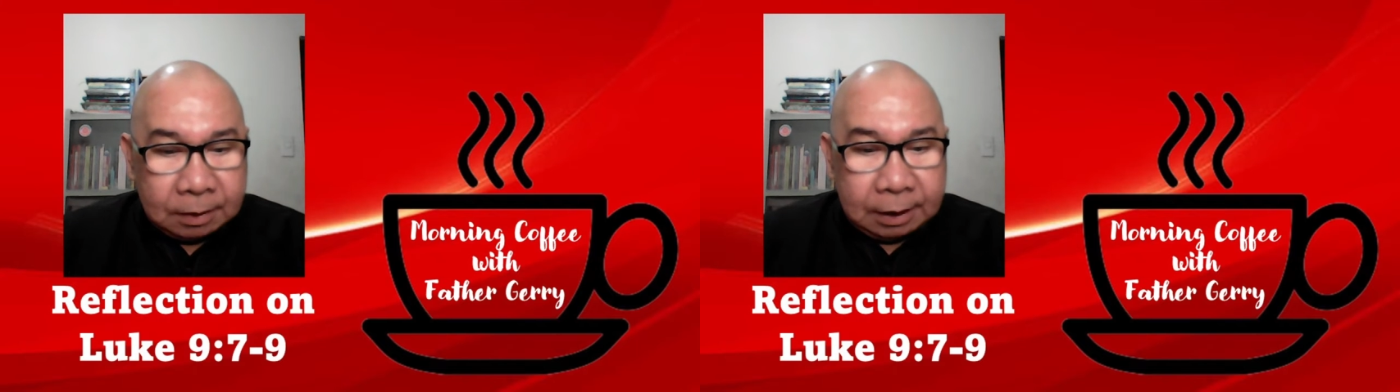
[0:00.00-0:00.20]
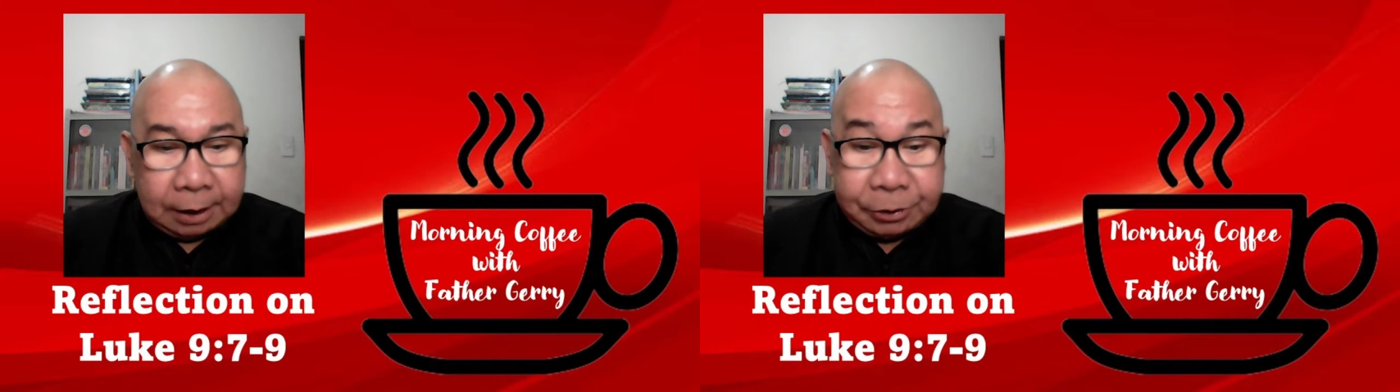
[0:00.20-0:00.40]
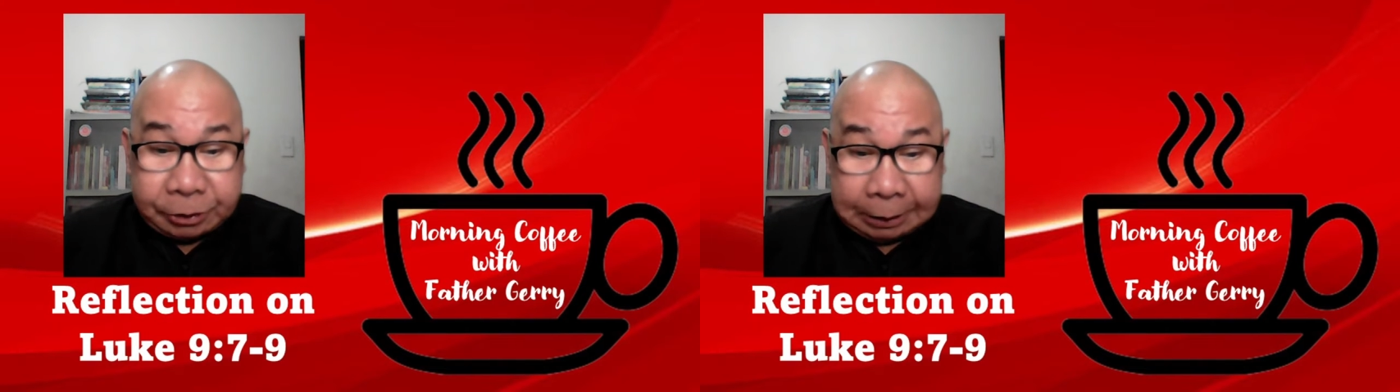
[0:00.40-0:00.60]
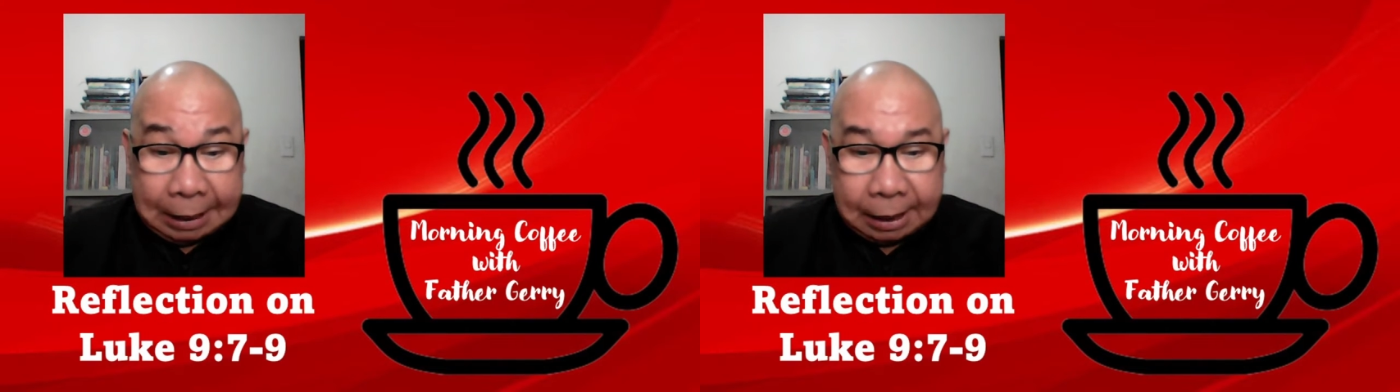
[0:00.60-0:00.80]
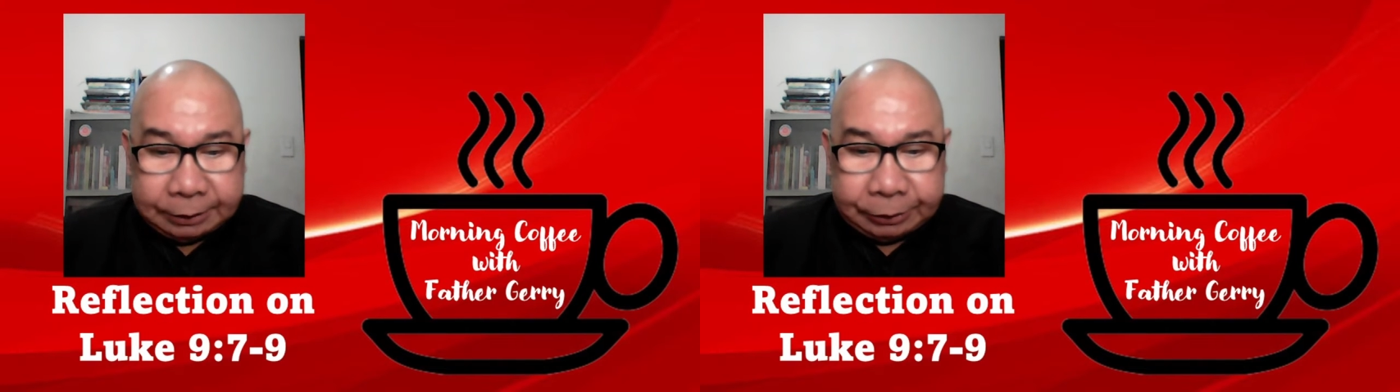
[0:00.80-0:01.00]
and still
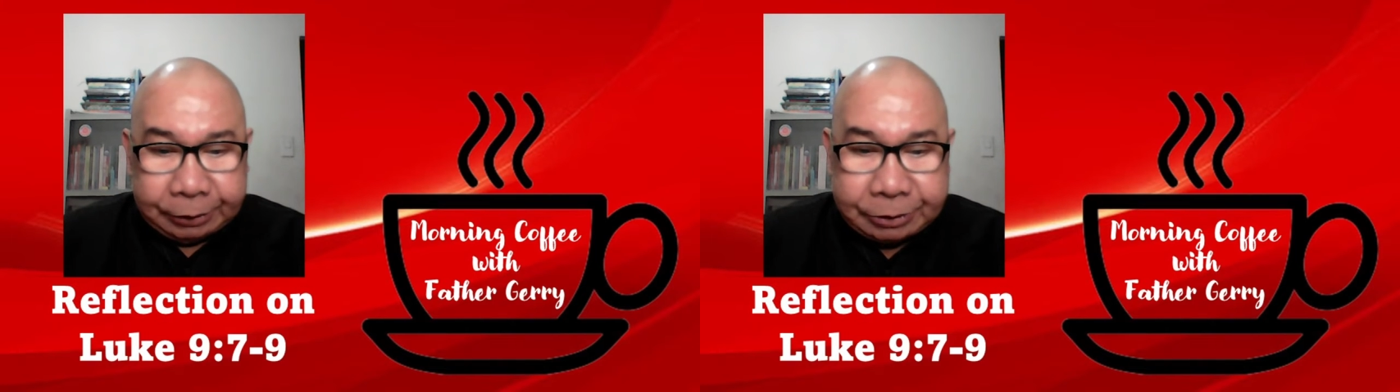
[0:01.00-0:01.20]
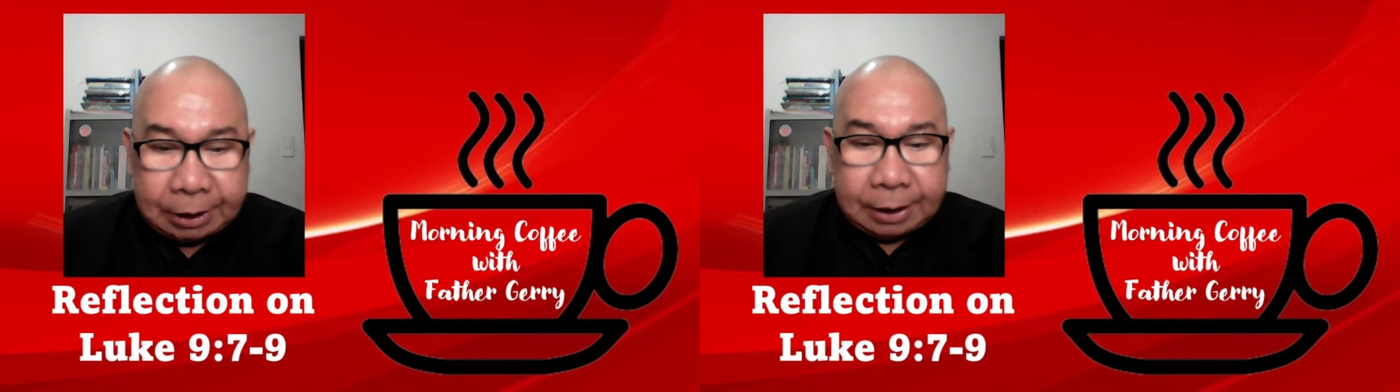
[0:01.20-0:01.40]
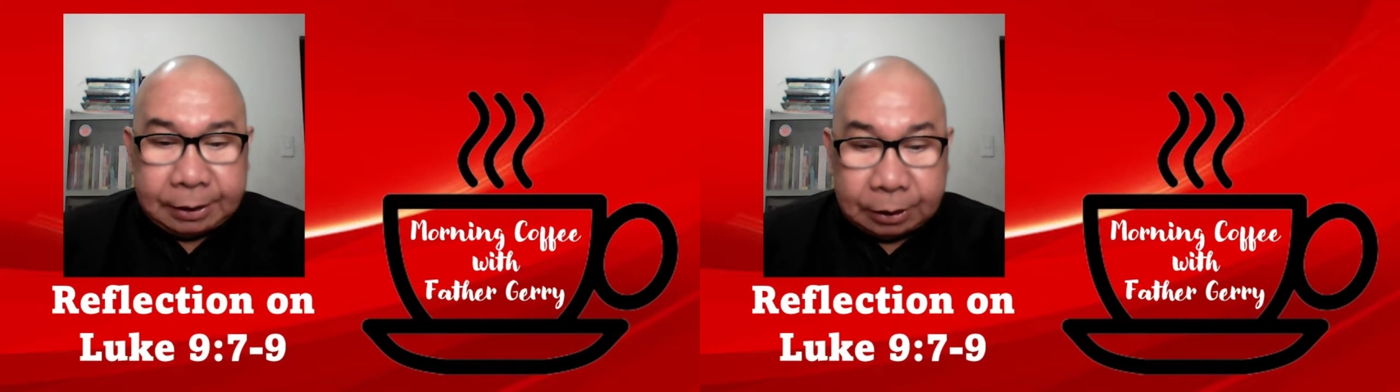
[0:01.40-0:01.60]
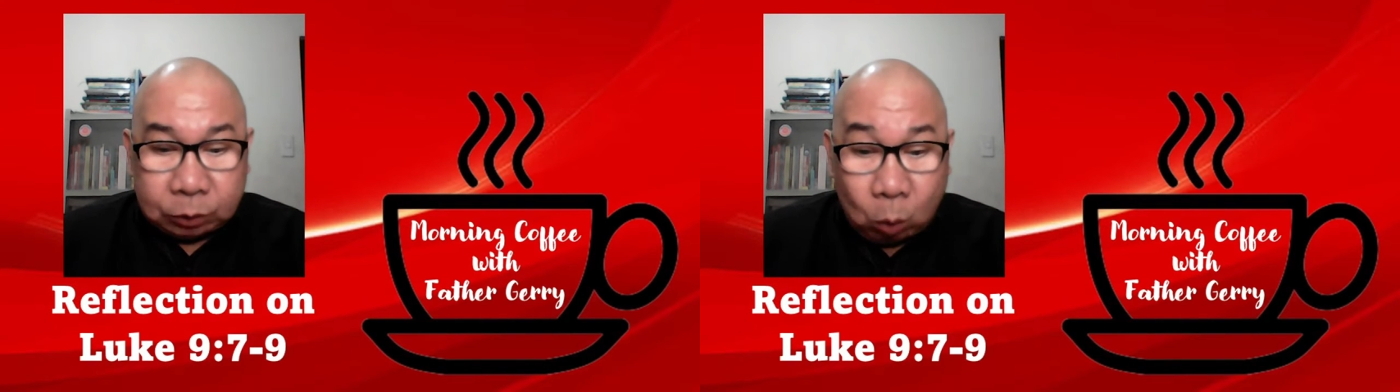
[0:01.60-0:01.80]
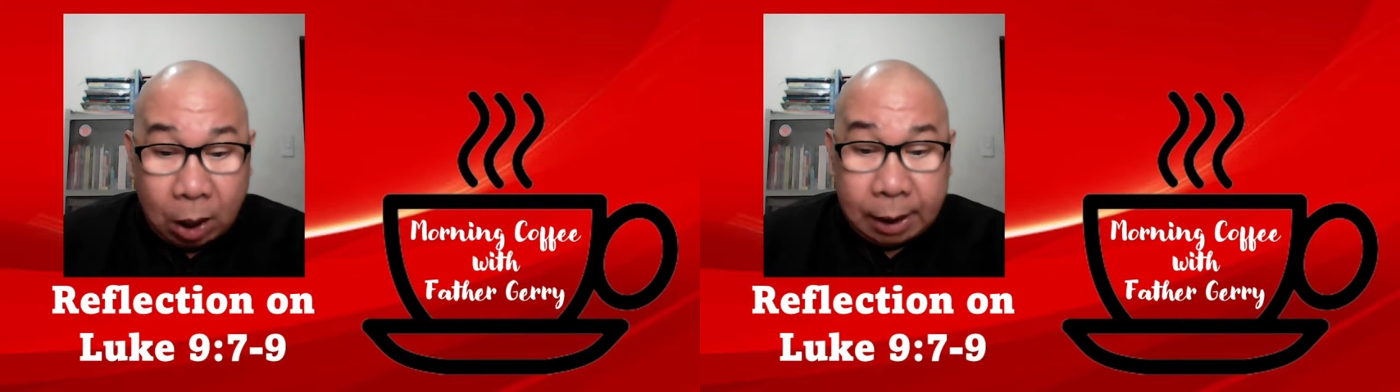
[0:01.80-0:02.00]
others that
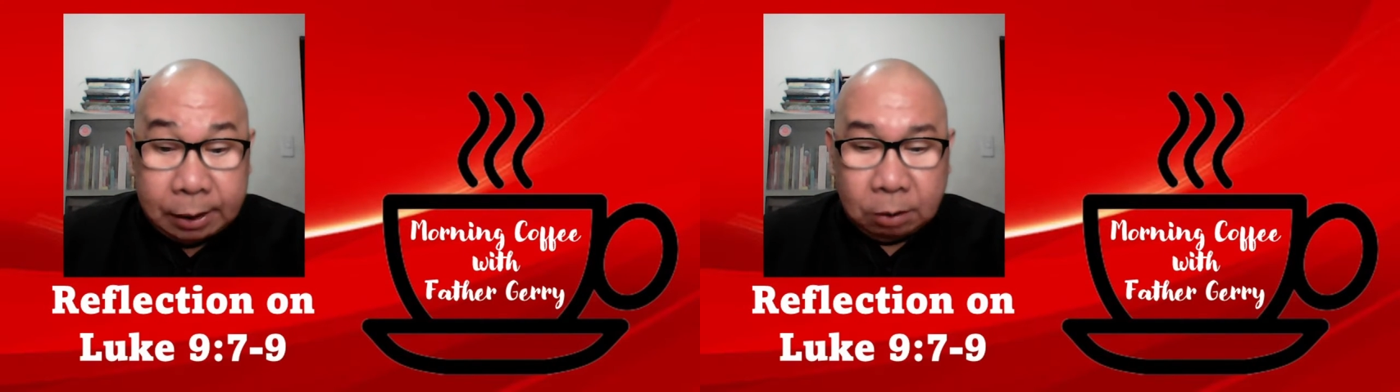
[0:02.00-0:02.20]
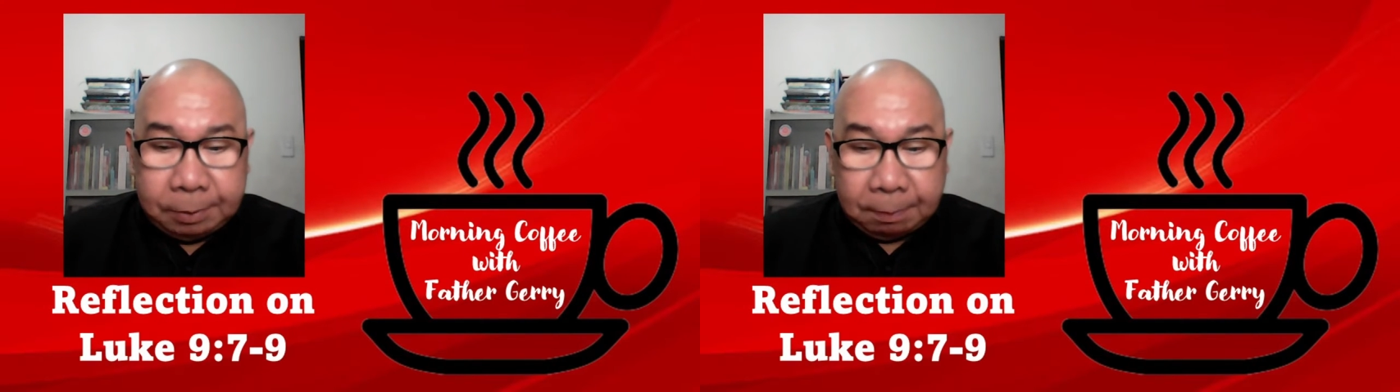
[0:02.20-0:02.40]
one of